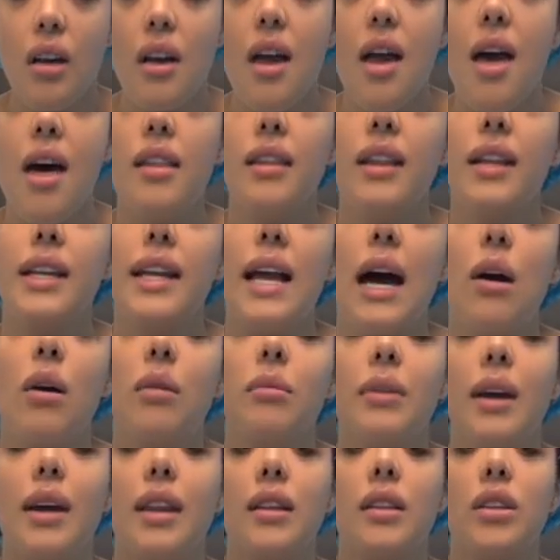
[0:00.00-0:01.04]
Okay. And then now
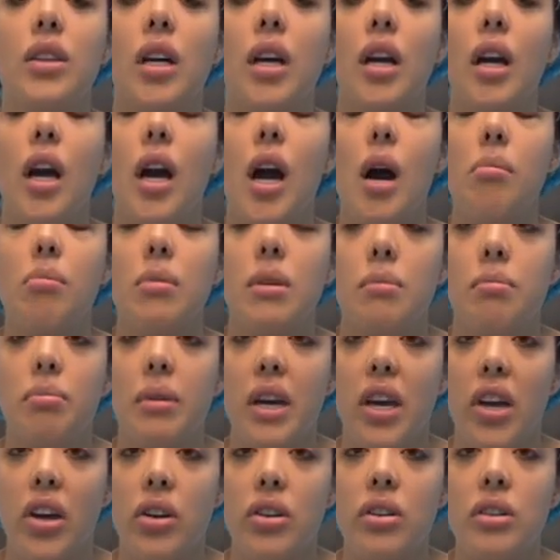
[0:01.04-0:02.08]
I'm getting the gummy
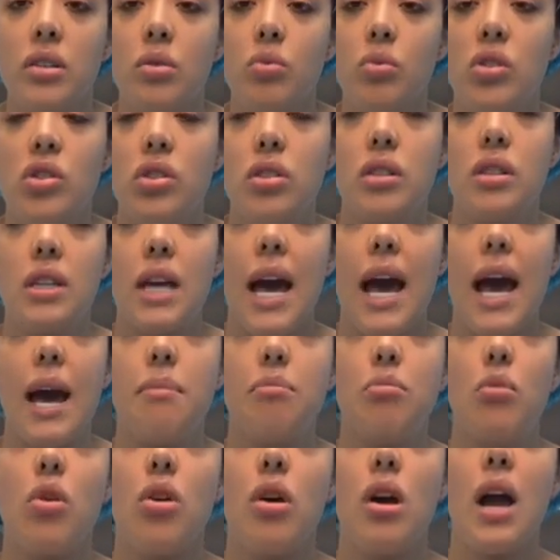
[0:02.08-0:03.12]
bears, which is
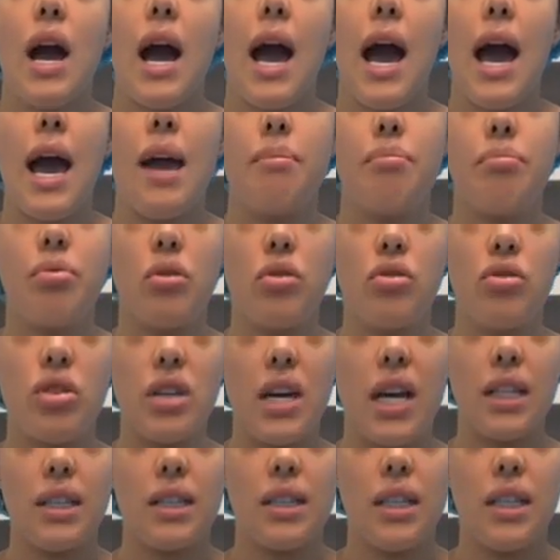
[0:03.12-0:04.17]
more high
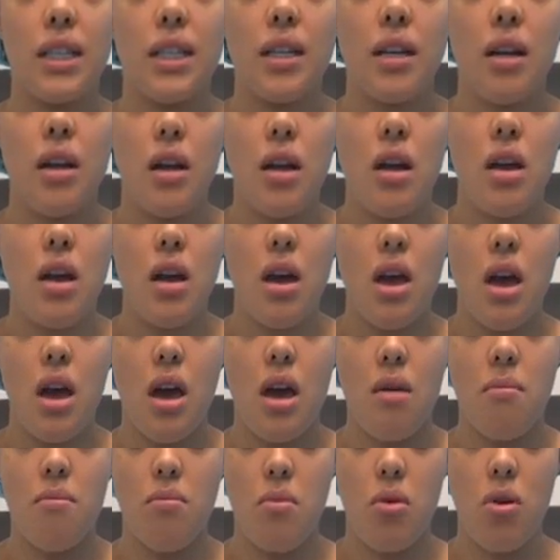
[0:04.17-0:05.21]
projected,
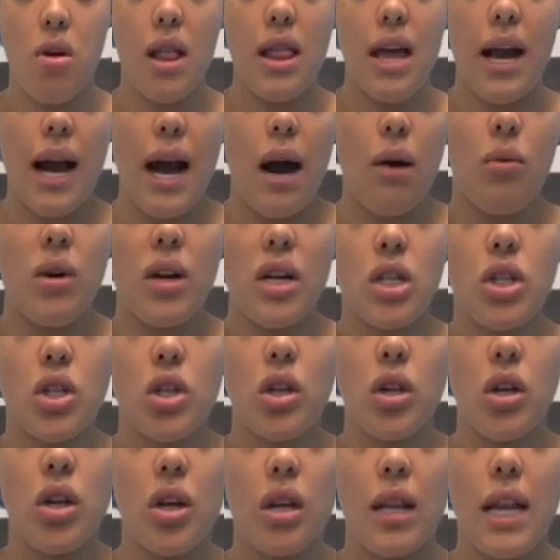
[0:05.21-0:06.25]
and more like I wanted
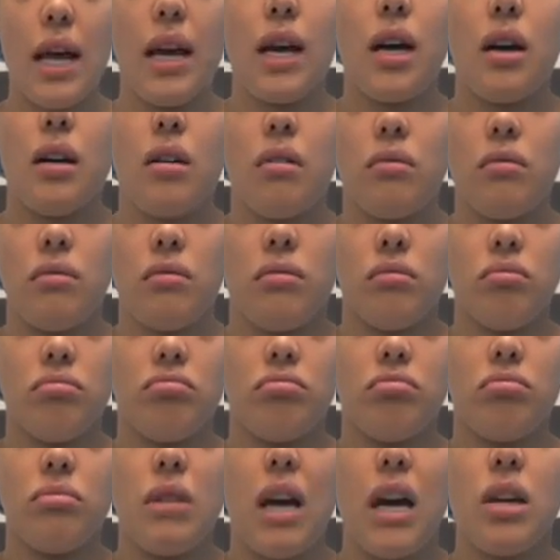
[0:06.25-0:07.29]
to look like.
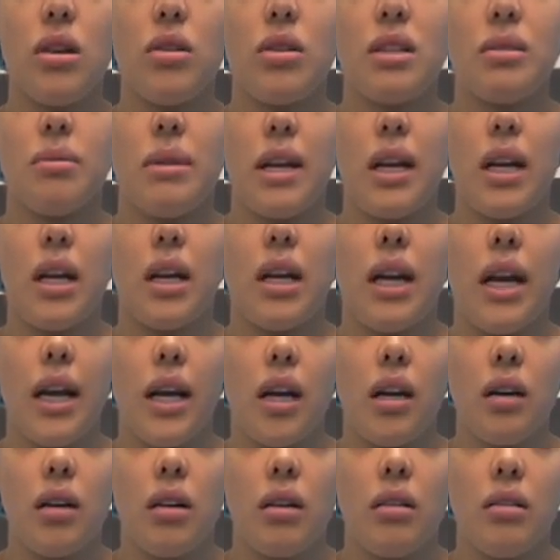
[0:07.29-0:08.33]
How you explain it? Like.